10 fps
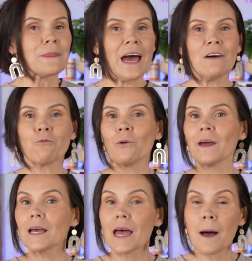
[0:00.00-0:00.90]
They have
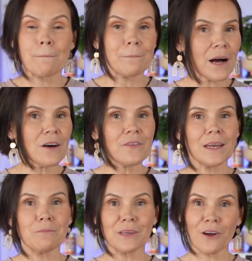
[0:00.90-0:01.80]
went above
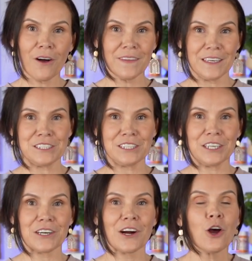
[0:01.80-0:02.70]
and beyond this
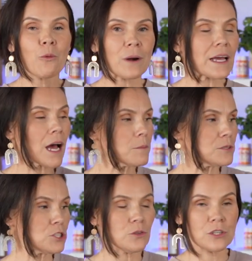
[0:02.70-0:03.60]
year when it
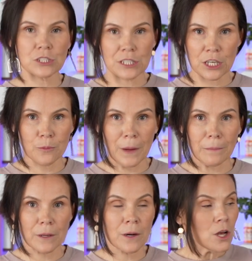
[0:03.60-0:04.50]
comes to their sticker
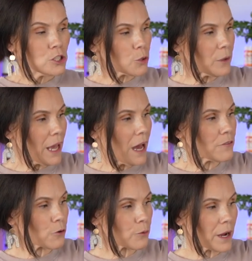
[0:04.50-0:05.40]
paper. So we have
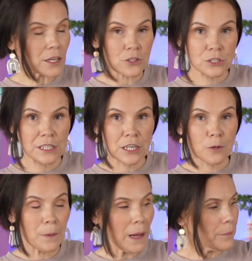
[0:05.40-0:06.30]
regular sticker
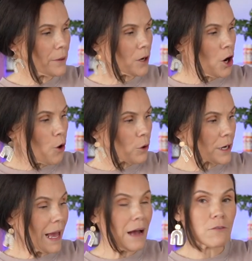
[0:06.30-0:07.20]
paper. We're
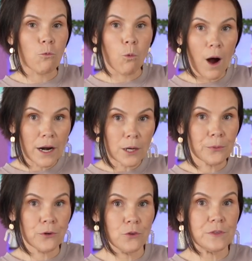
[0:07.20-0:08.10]
going to have
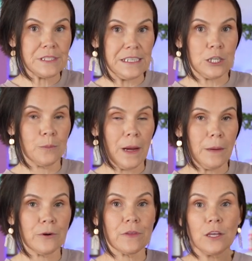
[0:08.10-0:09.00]
waterproof sticker
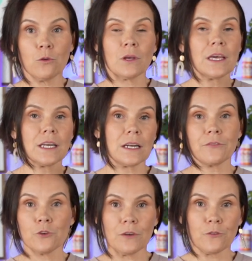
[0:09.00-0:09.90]
paper that you can get in a
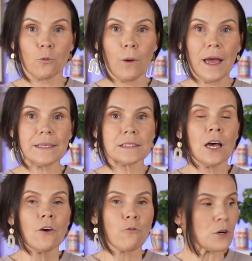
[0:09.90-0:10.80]
few different ways.
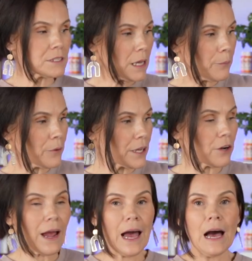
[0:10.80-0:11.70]
For example,
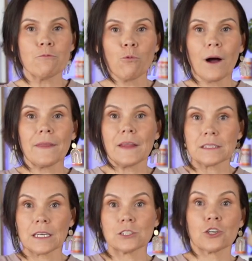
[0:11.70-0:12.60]
here I have one that's
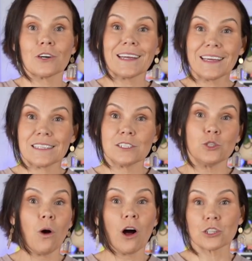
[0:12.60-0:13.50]
going to turn it
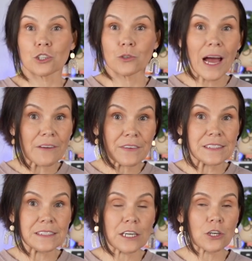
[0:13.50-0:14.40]
into holographic
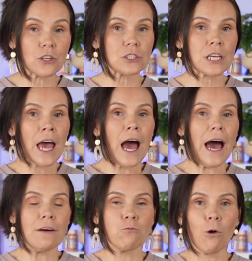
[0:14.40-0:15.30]
stickers. I
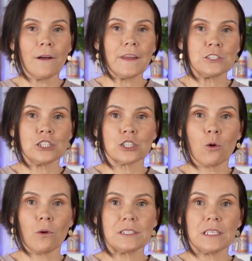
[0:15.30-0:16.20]
have one that's just
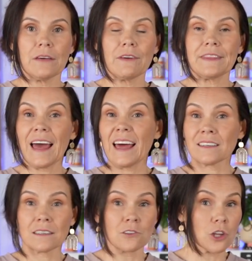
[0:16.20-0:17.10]
going to give it
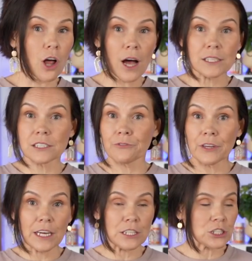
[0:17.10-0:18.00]
that gloss
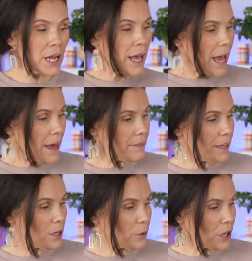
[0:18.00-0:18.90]
finish. And
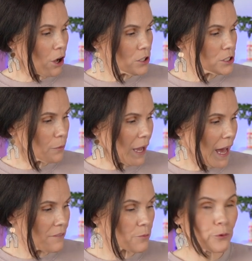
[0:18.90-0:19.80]
then we also
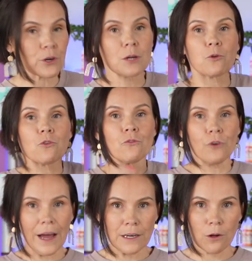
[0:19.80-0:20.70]
have printable
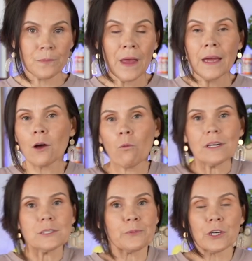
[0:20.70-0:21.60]
vinyl. Now, what
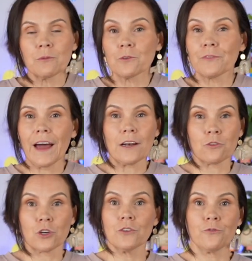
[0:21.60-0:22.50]
is printable vinyl
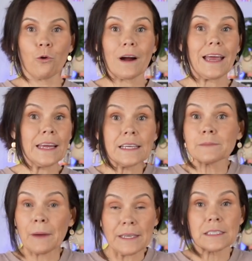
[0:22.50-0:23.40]
good for? It is
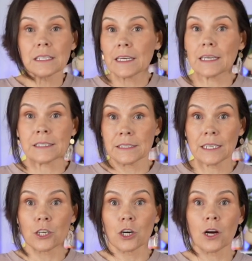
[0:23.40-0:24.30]
basically a
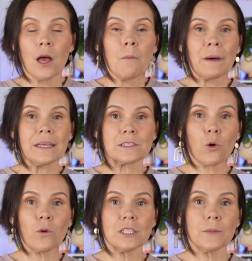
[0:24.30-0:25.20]
sticker, but it's
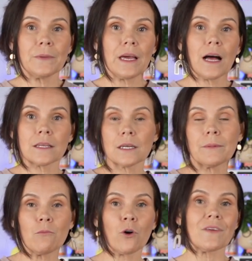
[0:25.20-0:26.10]
going to be a little
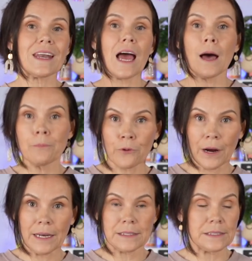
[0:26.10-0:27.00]
bit more of an
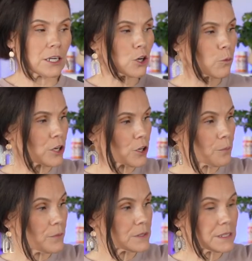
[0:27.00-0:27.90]
upgraded sticker where
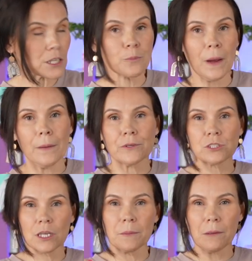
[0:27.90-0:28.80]
your sticker paper is
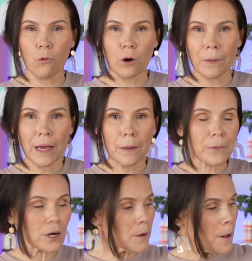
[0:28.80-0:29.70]
going to be more
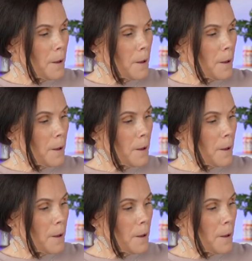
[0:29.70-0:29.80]
paper.